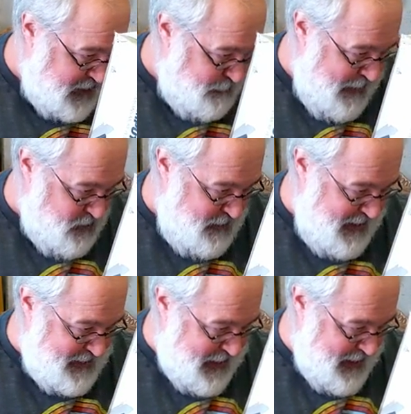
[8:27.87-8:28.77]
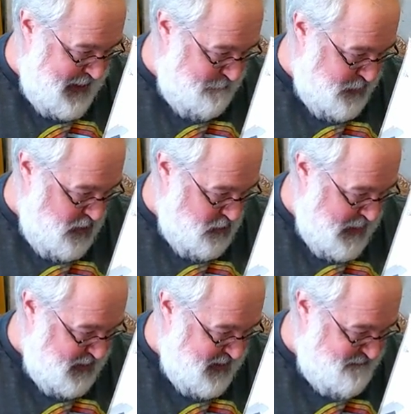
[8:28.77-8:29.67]
this memory means I can
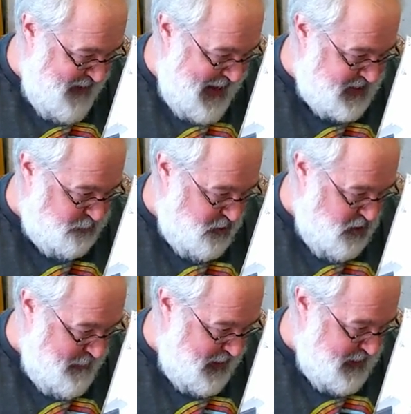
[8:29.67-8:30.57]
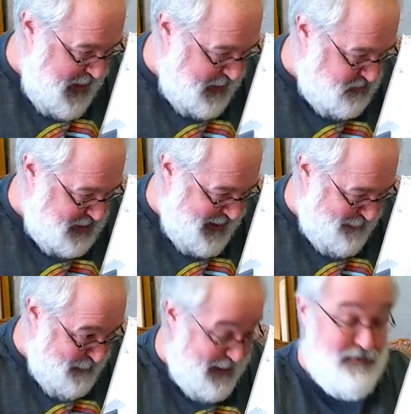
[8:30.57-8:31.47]
program with advanced programming languages
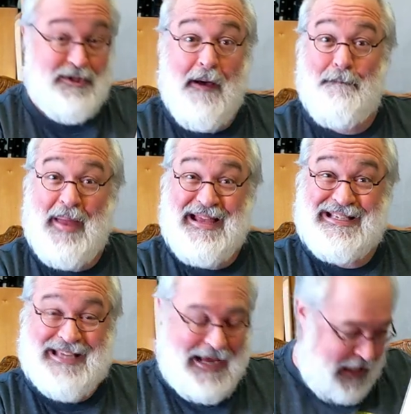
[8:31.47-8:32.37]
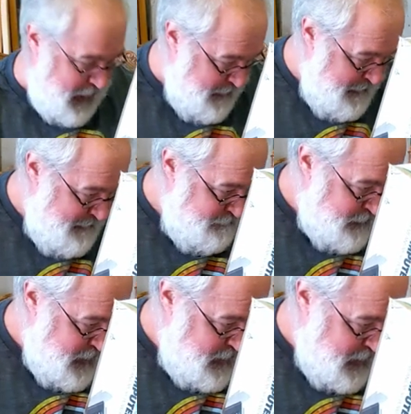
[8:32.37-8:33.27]
like Microsoft Basic
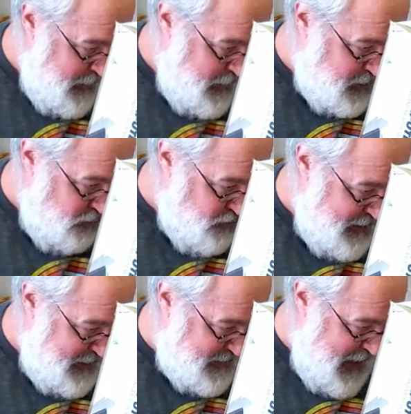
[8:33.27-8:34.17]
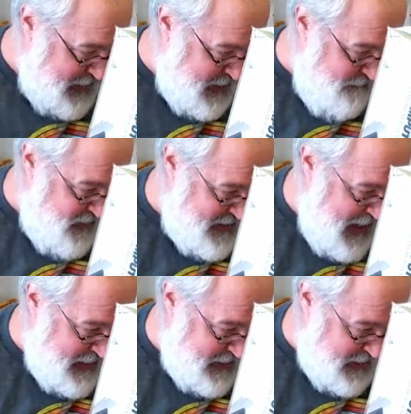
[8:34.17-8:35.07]
to really take some
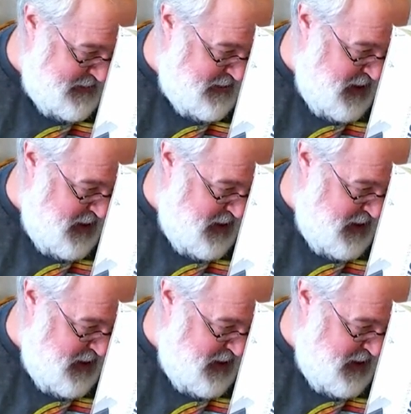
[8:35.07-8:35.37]
fantastic